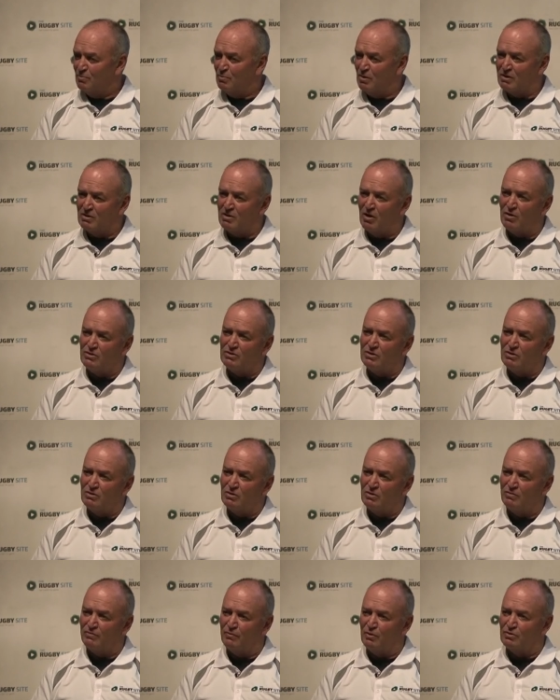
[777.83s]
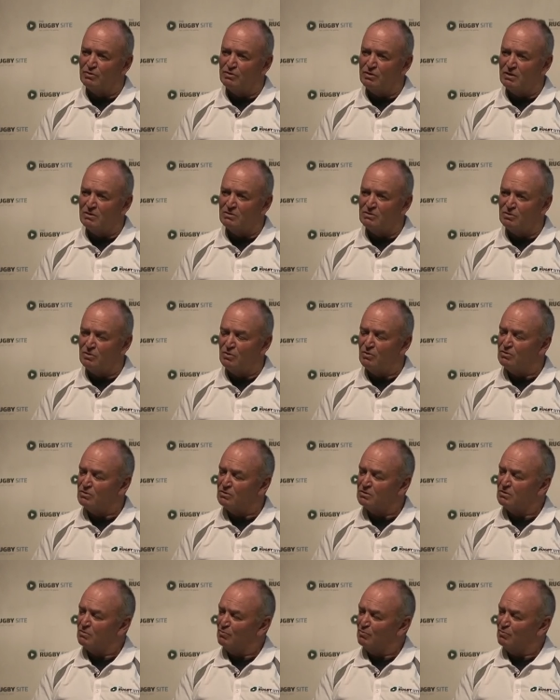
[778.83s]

but coaching university students